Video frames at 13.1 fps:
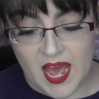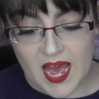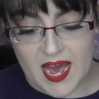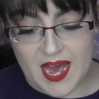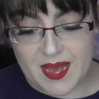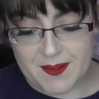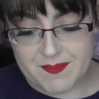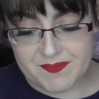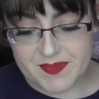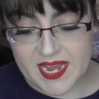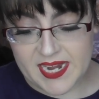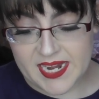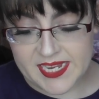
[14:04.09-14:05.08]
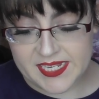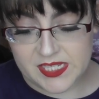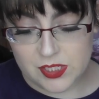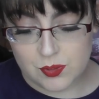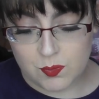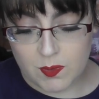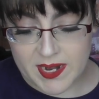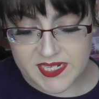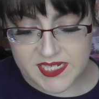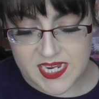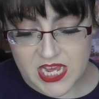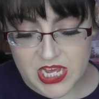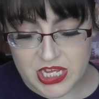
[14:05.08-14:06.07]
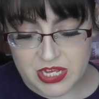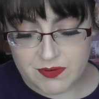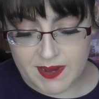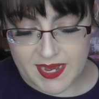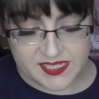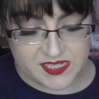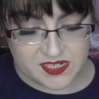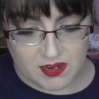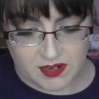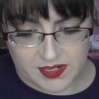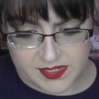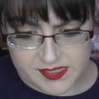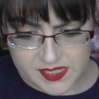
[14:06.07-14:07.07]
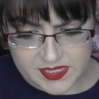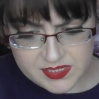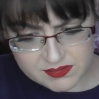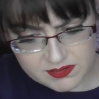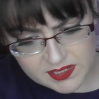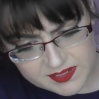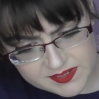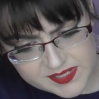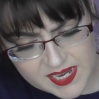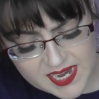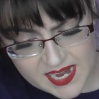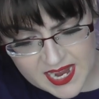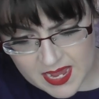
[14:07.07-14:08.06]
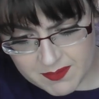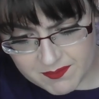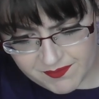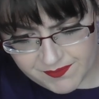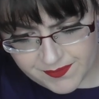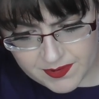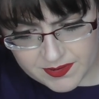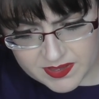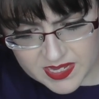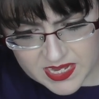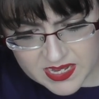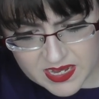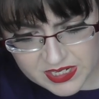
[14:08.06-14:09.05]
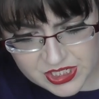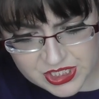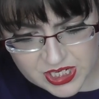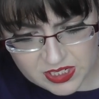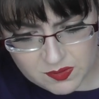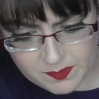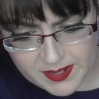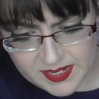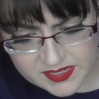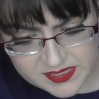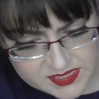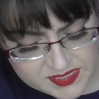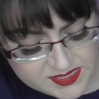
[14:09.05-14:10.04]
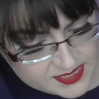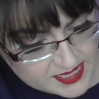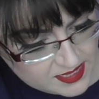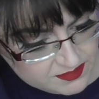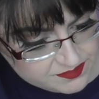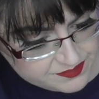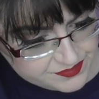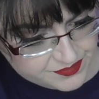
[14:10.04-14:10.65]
It is $20 US. I don't think there's a name for the eyeshadow palette itself.